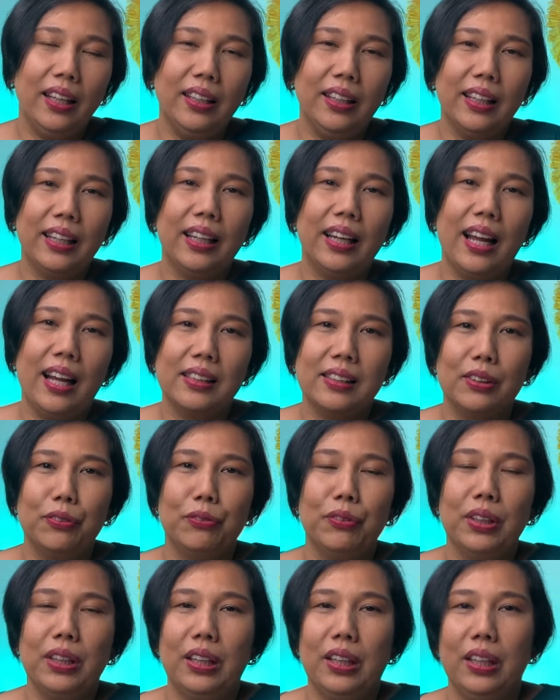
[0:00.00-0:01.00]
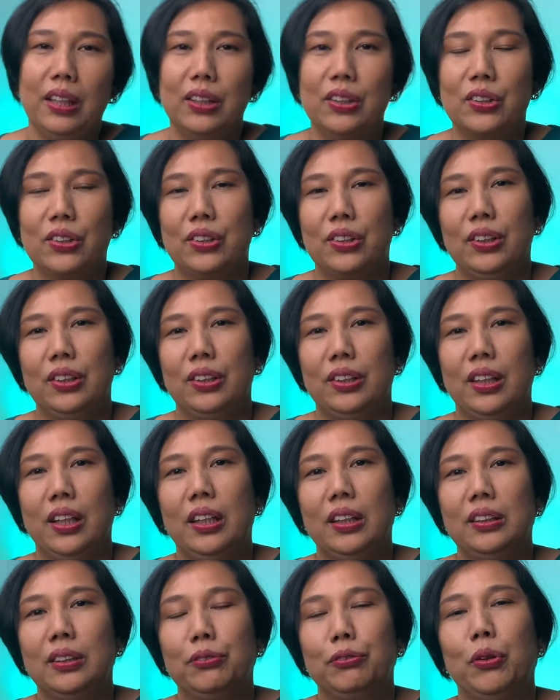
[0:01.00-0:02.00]
classification
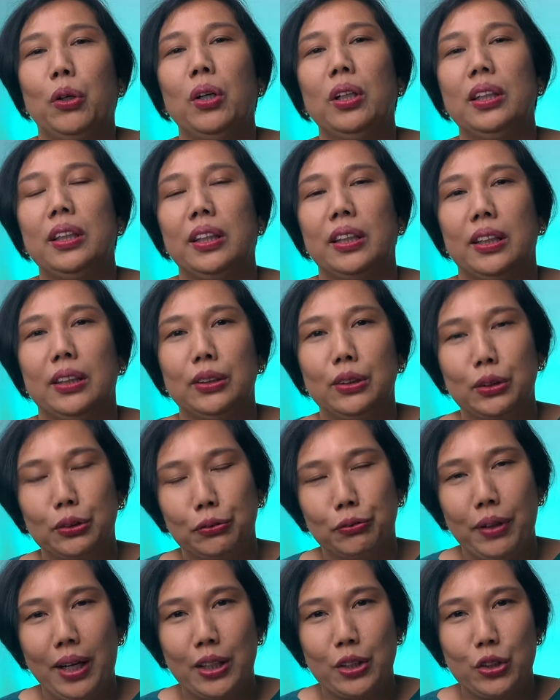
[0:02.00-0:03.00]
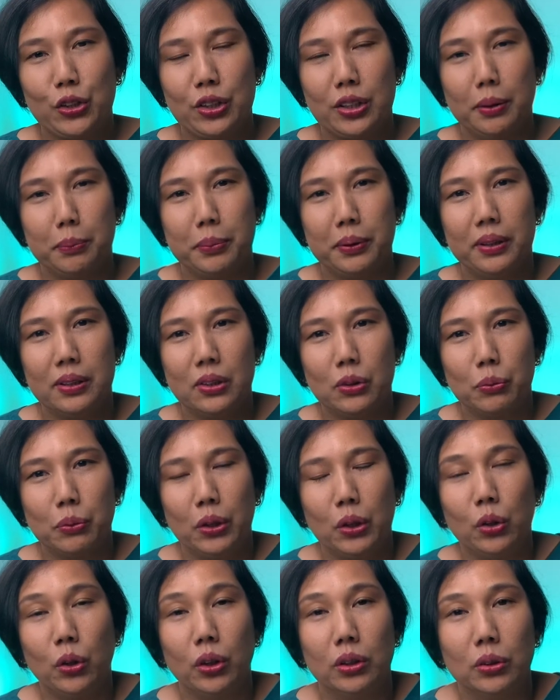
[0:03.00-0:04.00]
falling under vegetables we
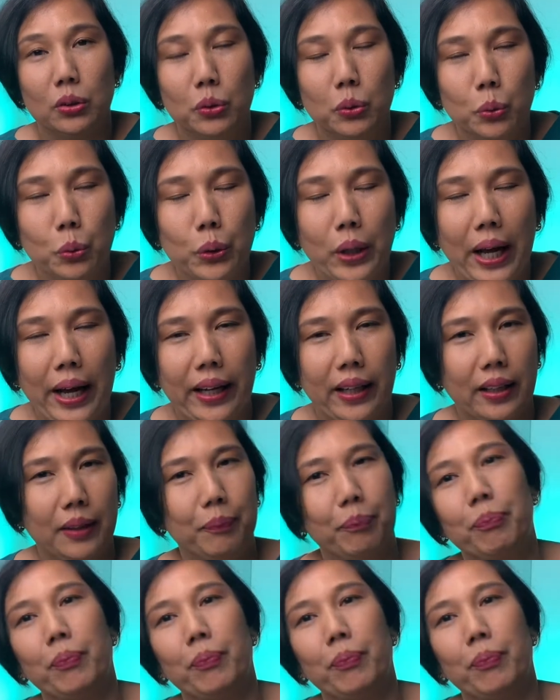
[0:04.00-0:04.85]
call gulay.